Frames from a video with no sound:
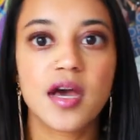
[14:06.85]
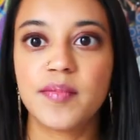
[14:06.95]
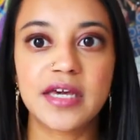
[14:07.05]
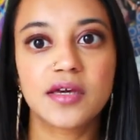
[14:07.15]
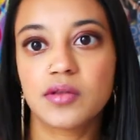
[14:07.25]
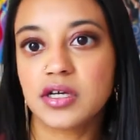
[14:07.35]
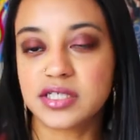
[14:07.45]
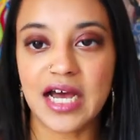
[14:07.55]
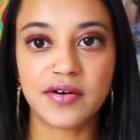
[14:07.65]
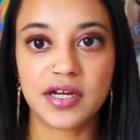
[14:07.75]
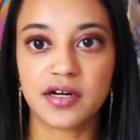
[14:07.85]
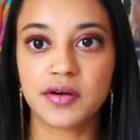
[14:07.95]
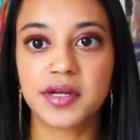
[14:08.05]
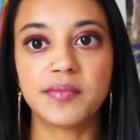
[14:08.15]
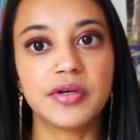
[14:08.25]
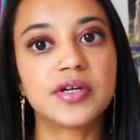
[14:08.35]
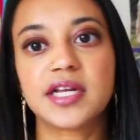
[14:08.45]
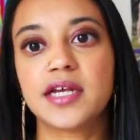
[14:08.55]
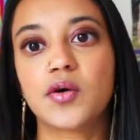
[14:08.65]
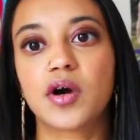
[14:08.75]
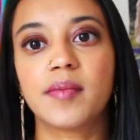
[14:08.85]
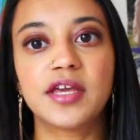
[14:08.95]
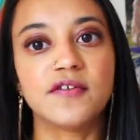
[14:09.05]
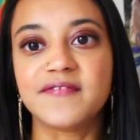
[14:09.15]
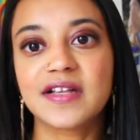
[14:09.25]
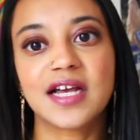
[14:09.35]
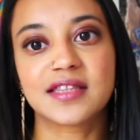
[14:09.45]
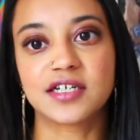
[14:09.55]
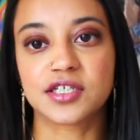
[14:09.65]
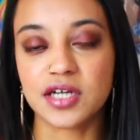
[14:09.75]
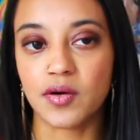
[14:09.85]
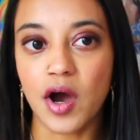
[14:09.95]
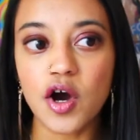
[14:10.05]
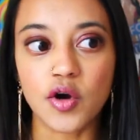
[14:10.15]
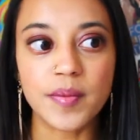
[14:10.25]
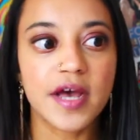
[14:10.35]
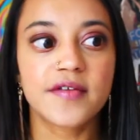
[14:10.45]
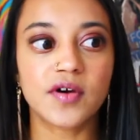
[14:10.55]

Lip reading: make you look down at your own community or make you feel like there's no hope.